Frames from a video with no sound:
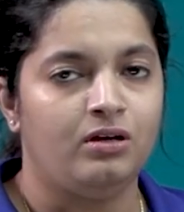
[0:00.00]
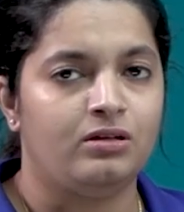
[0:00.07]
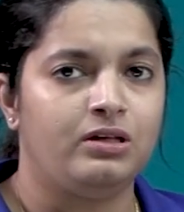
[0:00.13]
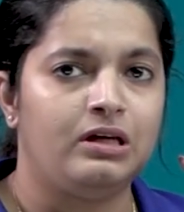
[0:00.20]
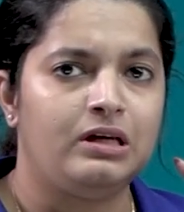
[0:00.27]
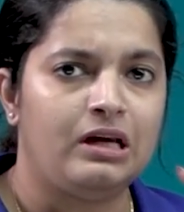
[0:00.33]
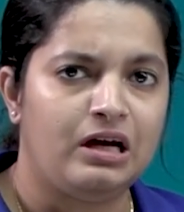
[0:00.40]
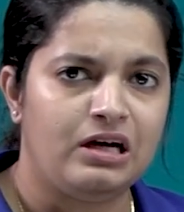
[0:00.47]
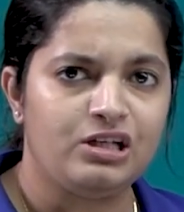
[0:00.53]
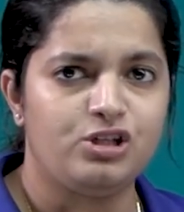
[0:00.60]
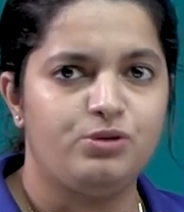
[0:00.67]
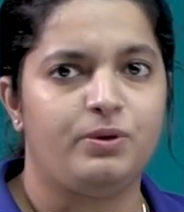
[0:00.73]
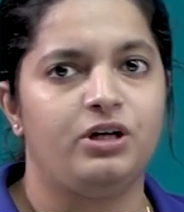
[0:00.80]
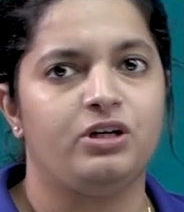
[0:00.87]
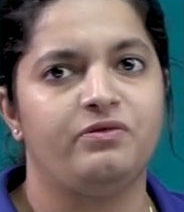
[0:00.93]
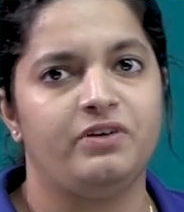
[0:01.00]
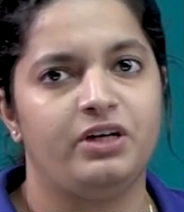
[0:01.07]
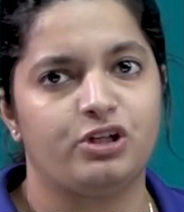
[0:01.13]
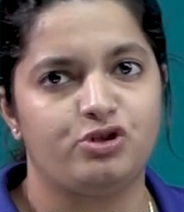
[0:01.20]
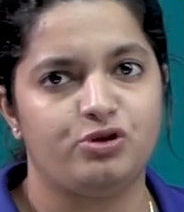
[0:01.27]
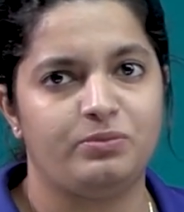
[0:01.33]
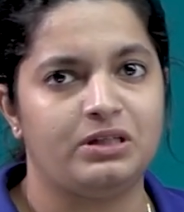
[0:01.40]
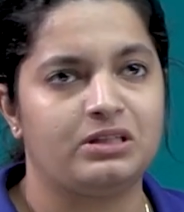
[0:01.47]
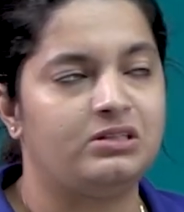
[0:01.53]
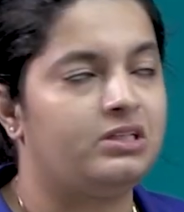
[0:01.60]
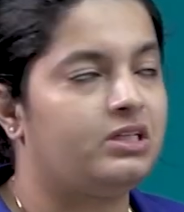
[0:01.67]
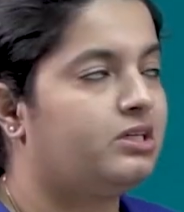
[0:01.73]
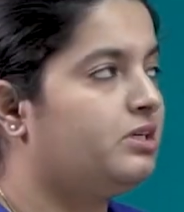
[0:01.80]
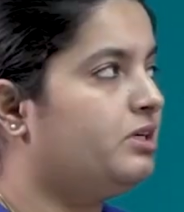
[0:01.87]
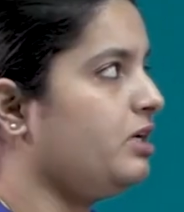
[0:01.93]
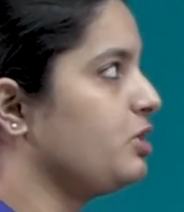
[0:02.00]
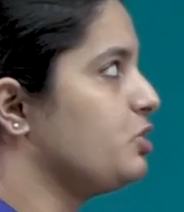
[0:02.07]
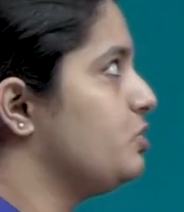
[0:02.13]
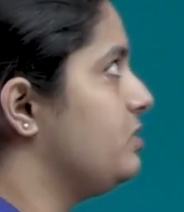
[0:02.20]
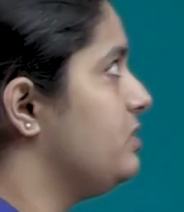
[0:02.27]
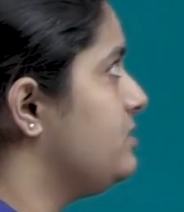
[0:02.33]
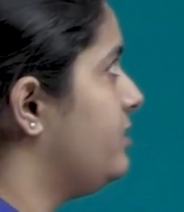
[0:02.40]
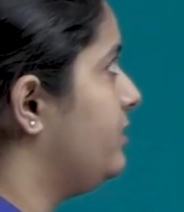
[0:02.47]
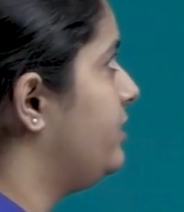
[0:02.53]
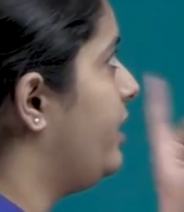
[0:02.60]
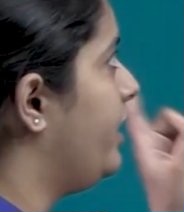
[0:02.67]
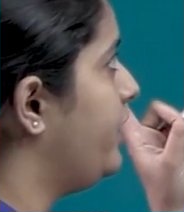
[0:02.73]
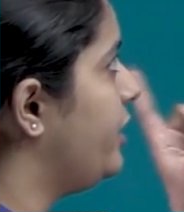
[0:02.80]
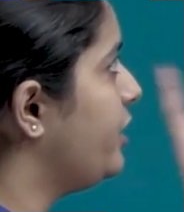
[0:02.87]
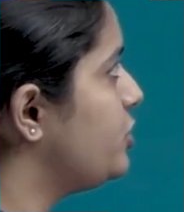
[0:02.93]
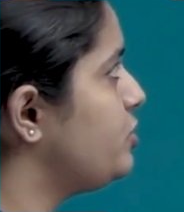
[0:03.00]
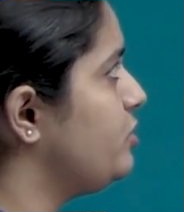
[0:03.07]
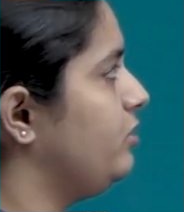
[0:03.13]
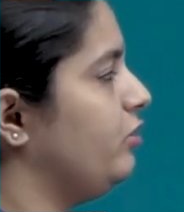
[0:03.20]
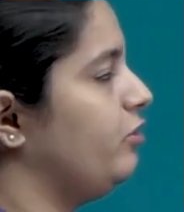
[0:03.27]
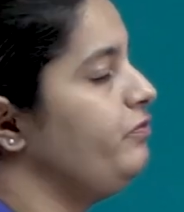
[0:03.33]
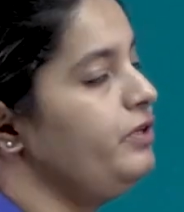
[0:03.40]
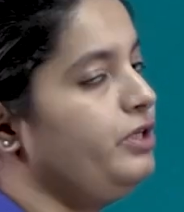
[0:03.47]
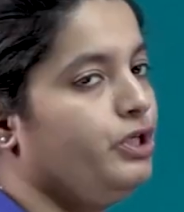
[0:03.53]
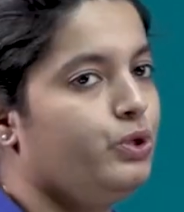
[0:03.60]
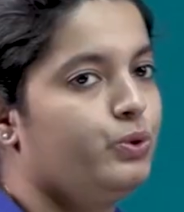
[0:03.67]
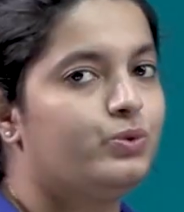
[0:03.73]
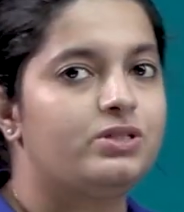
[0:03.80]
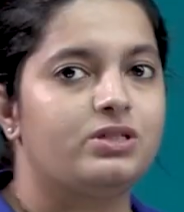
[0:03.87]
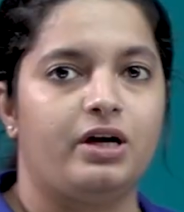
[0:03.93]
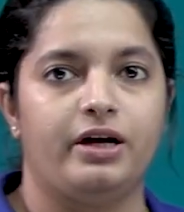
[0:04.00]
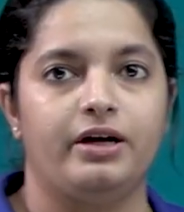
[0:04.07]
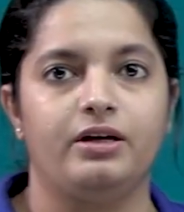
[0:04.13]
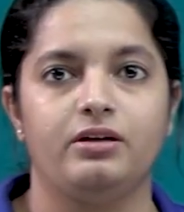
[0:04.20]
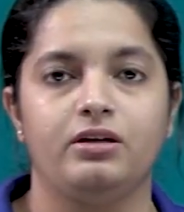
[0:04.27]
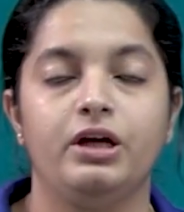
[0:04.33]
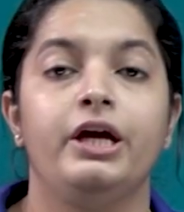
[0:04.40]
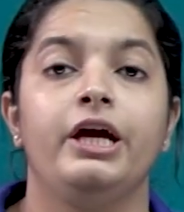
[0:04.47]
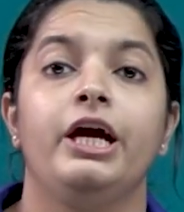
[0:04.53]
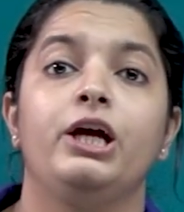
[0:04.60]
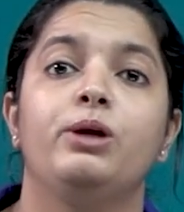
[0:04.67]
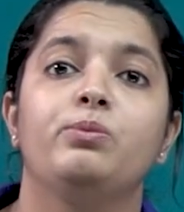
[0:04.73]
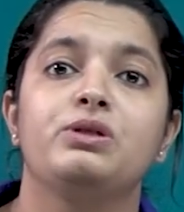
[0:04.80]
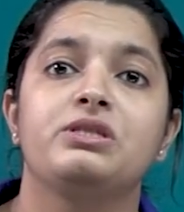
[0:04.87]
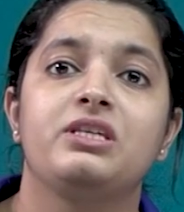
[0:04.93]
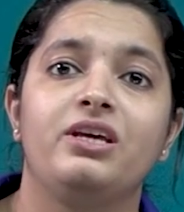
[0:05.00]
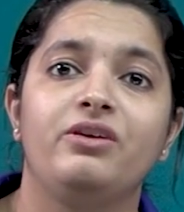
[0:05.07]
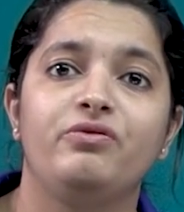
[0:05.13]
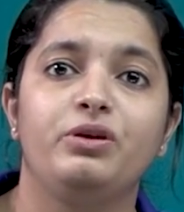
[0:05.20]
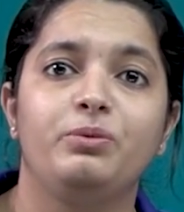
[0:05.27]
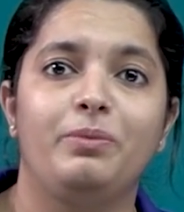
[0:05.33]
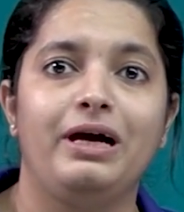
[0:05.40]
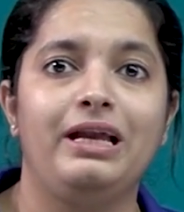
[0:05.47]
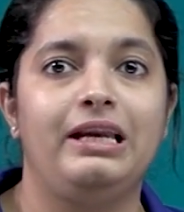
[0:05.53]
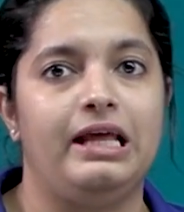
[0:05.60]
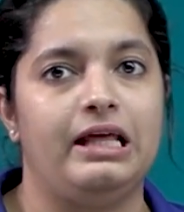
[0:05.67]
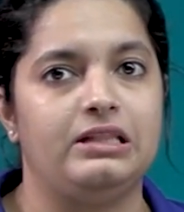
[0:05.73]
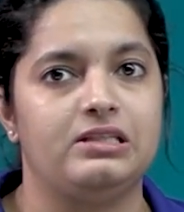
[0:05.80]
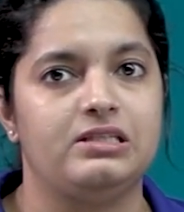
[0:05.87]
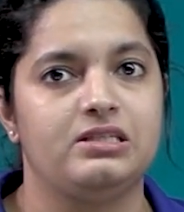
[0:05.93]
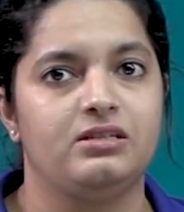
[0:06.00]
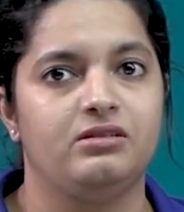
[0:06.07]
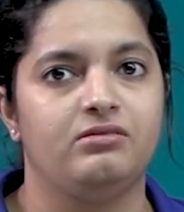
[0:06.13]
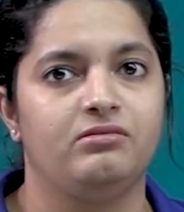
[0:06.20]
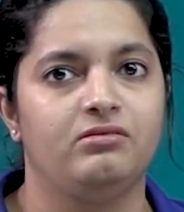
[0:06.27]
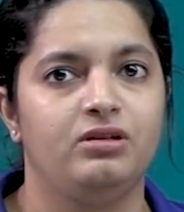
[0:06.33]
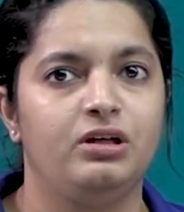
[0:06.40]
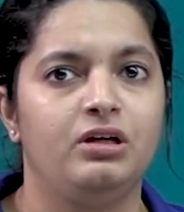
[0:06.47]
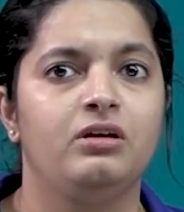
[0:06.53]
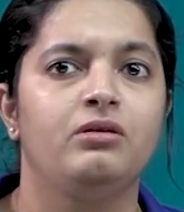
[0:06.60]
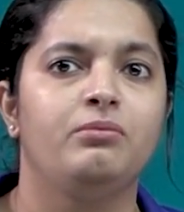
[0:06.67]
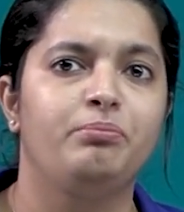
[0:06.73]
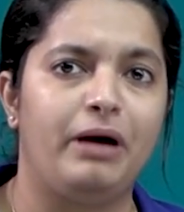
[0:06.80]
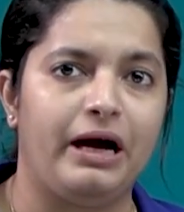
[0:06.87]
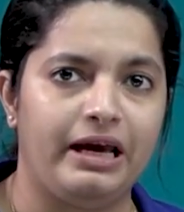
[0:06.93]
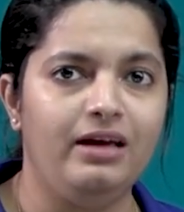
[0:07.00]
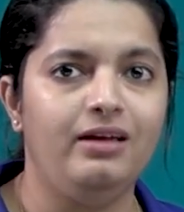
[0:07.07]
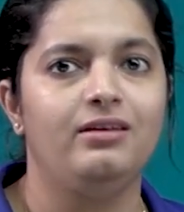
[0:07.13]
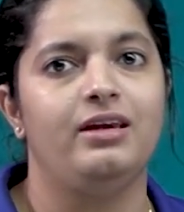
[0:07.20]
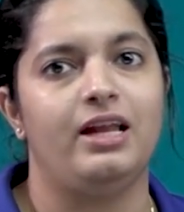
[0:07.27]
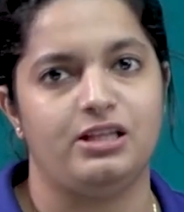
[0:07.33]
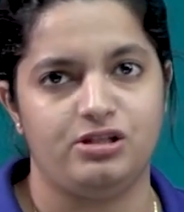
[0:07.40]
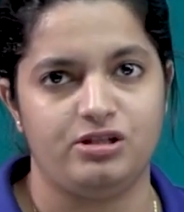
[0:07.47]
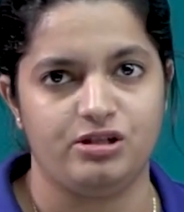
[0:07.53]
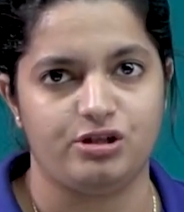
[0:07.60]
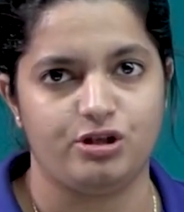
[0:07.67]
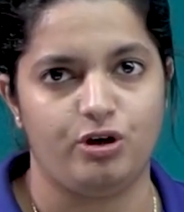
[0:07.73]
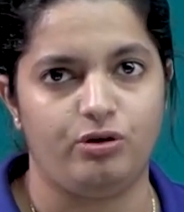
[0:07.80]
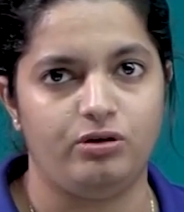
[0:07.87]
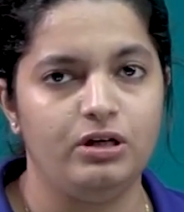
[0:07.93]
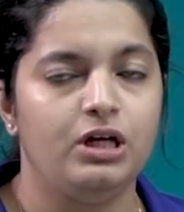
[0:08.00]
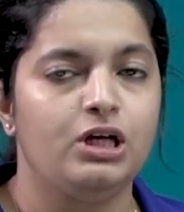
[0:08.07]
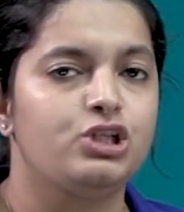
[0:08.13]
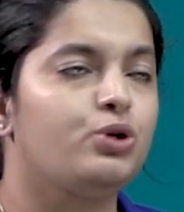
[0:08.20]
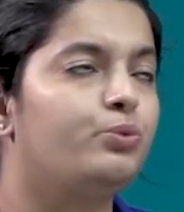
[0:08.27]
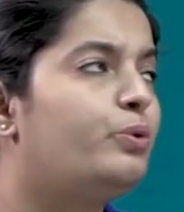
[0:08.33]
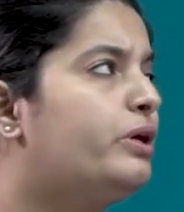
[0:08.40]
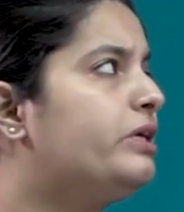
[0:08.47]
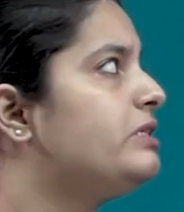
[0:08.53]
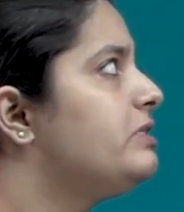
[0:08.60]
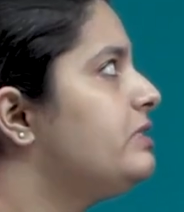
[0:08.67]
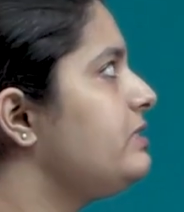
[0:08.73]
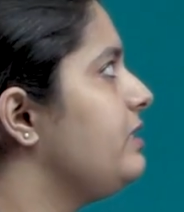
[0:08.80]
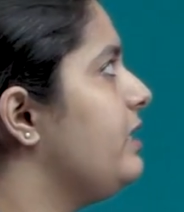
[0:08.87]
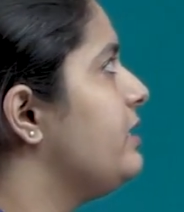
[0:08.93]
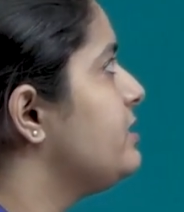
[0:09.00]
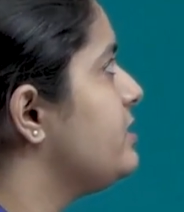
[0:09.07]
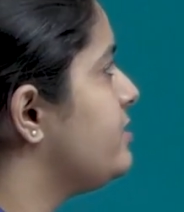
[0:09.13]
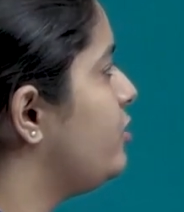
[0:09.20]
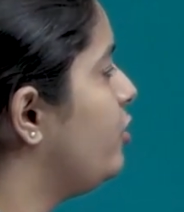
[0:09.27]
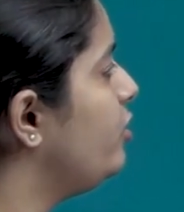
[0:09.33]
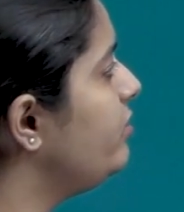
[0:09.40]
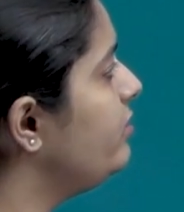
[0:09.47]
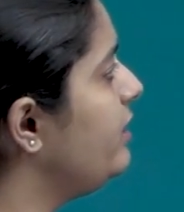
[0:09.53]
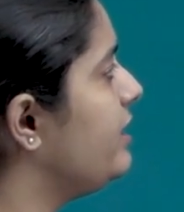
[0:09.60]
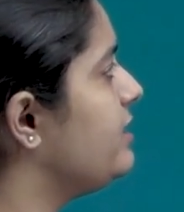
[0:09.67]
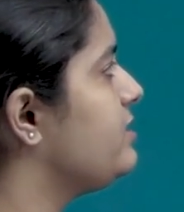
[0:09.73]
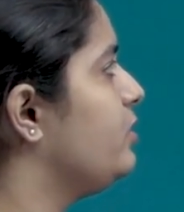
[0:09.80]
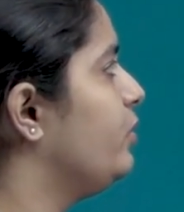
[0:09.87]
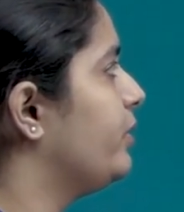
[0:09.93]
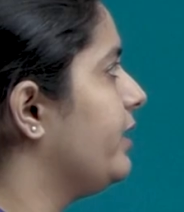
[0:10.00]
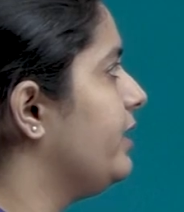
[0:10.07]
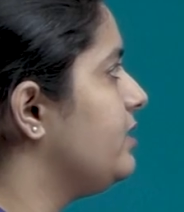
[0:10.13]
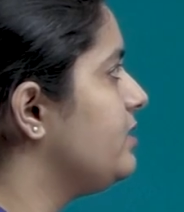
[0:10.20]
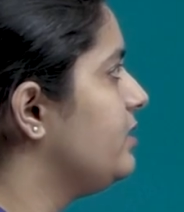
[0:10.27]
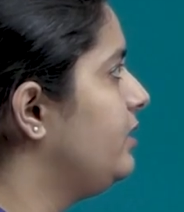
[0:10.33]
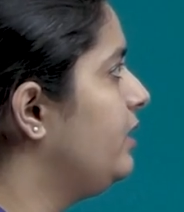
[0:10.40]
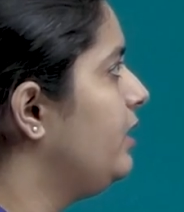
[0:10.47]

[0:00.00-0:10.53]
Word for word: The last part of electromagnetic induction is the direction of induced current. It was given by Lenz, by Lenz's law. So what is this Lenz's law? Let's look at.